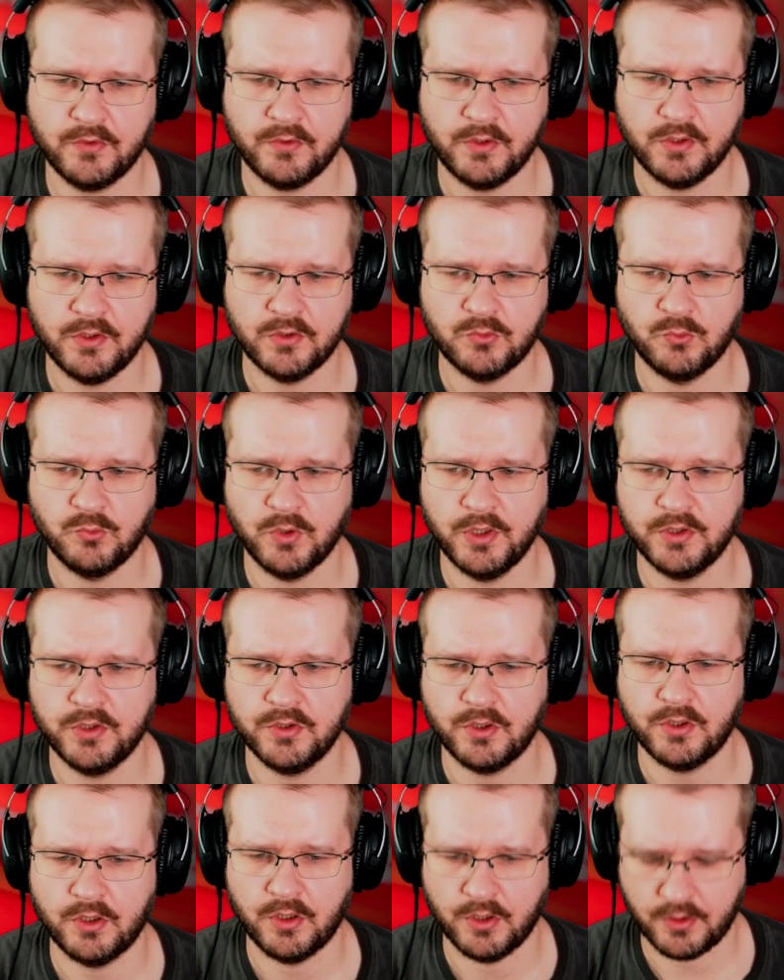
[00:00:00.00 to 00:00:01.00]
hit quite
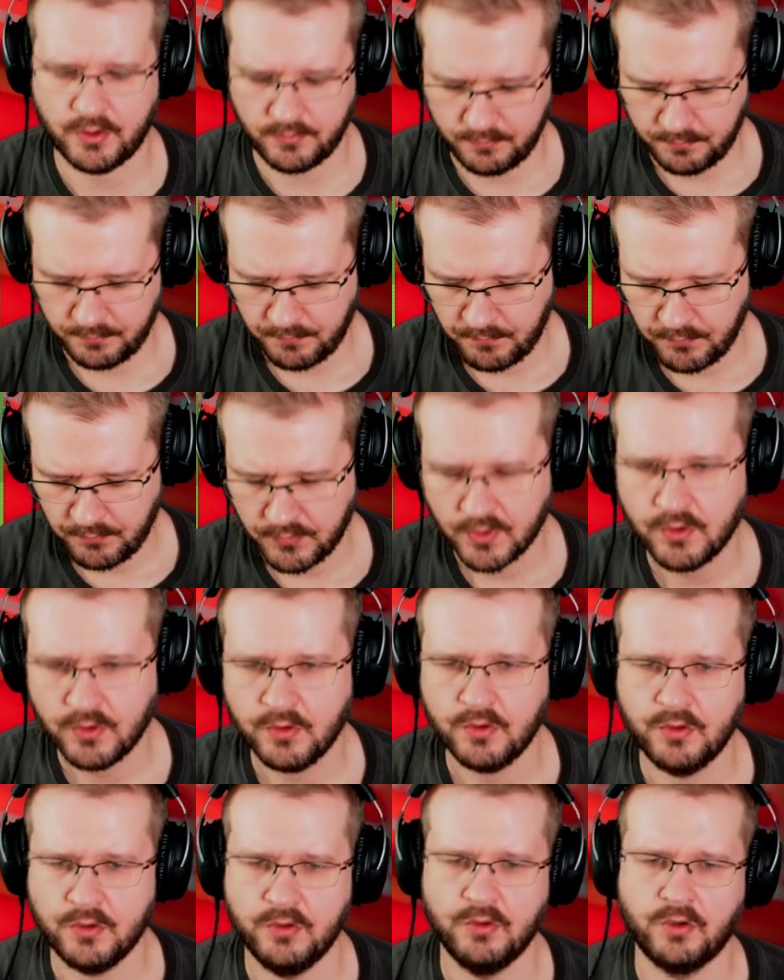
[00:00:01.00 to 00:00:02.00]
hard,
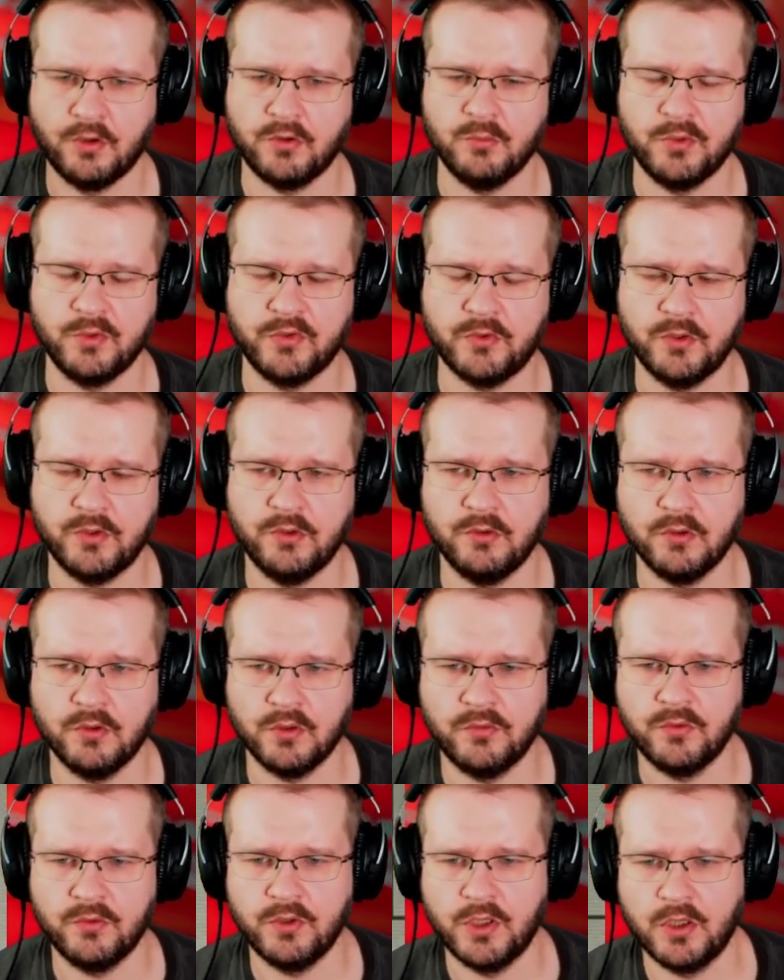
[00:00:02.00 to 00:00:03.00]
in order to miss the hole
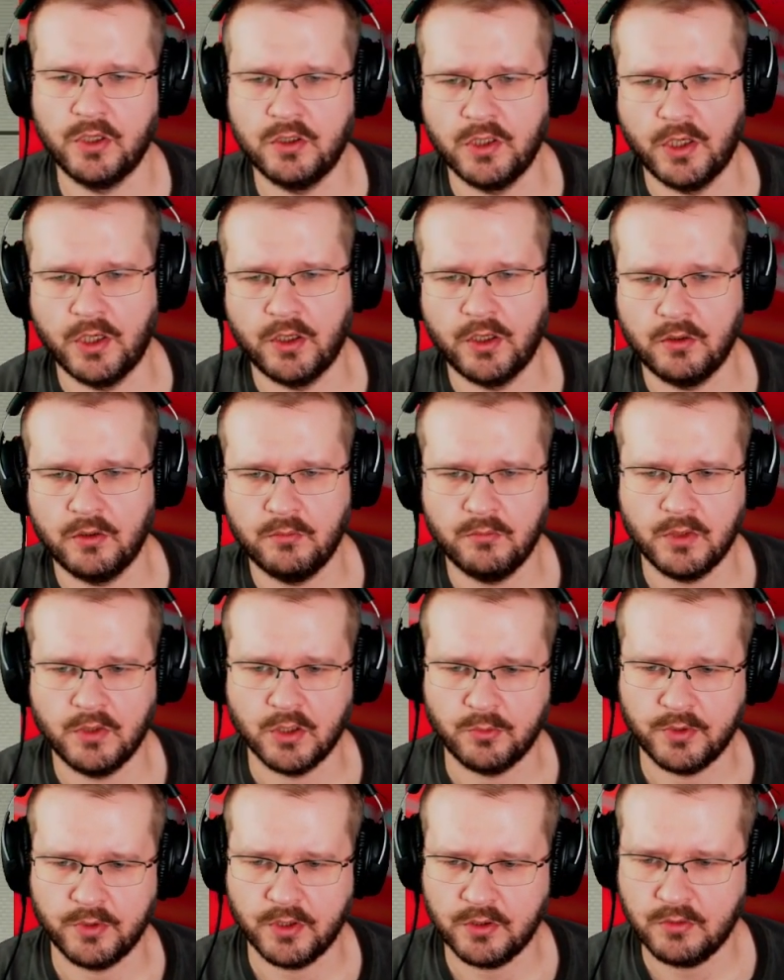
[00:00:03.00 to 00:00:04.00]
if you hit dead on, like
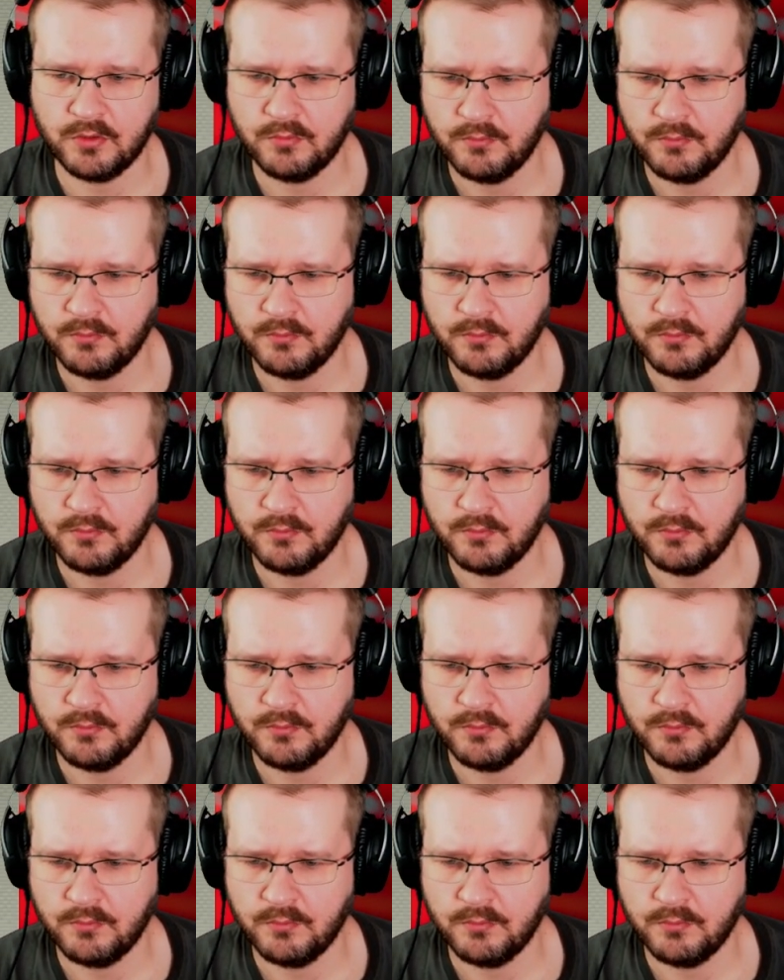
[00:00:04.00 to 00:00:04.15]
we did.